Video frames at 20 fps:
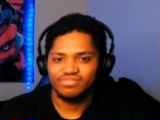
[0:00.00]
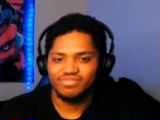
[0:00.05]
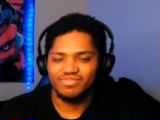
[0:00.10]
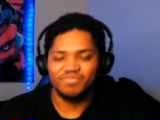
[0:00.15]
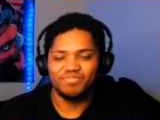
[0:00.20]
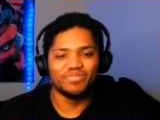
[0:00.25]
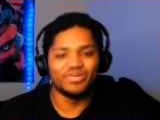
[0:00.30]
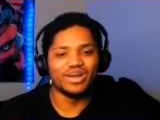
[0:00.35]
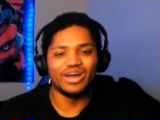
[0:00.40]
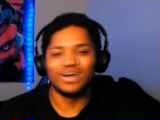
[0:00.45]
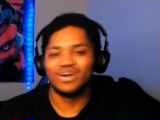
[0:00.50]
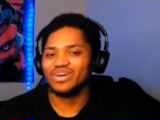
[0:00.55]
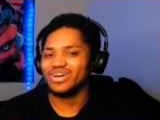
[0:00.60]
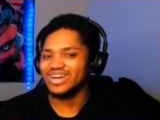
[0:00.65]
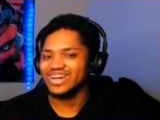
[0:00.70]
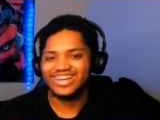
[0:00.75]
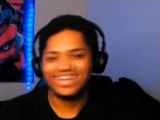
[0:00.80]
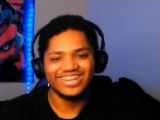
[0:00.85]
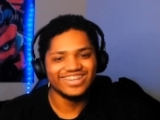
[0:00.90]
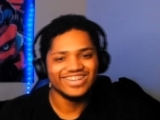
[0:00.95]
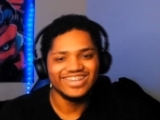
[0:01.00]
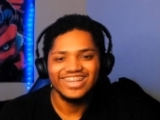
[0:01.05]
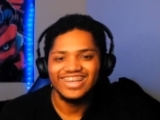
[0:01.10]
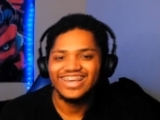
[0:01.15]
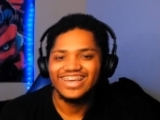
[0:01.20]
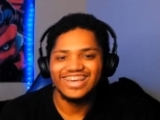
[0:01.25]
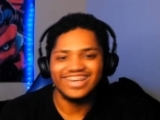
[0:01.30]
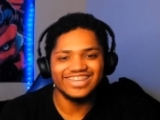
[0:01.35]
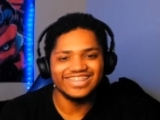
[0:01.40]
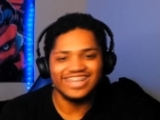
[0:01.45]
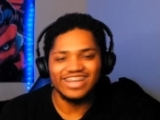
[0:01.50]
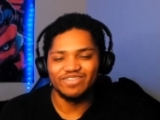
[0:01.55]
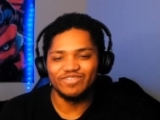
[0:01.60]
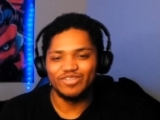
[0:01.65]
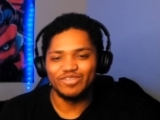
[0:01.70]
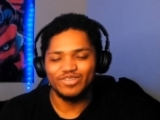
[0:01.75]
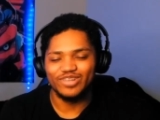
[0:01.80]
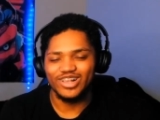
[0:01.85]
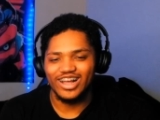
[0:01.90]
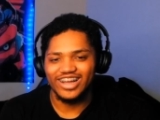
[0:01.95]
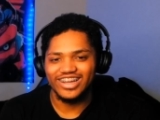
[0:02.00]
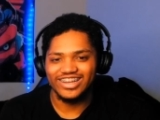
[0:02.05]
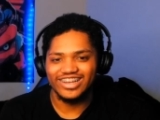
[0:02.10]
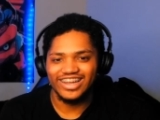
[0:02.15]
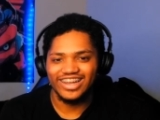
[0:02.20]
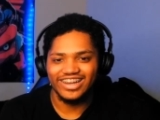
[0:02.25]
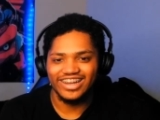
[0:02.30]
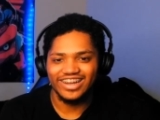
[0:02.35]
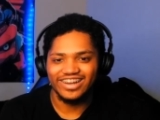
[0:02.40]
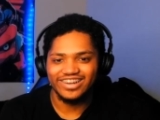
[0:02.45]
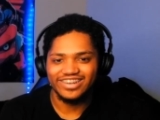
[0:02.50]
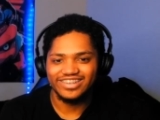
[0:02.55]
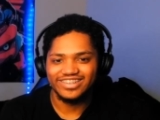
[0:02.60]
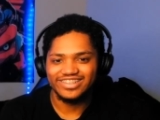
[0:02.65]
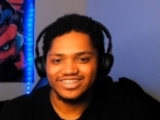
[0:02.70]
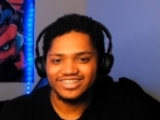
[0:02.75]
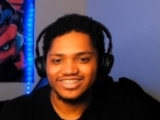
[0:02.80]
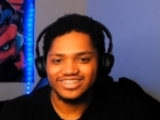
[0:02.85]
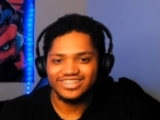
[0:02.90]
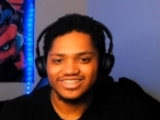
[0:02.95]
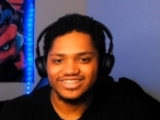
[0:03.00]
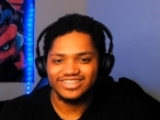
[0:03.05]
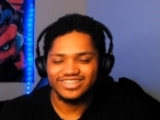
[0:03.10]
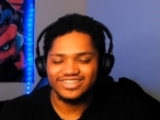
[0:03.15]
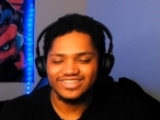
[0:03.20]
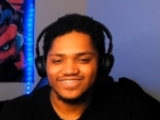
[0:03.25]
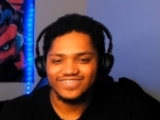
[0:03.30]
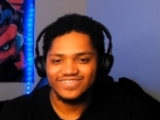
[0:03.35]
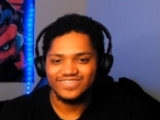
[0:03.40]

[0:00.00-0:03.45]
Bro, he's never clogging that up. Again with the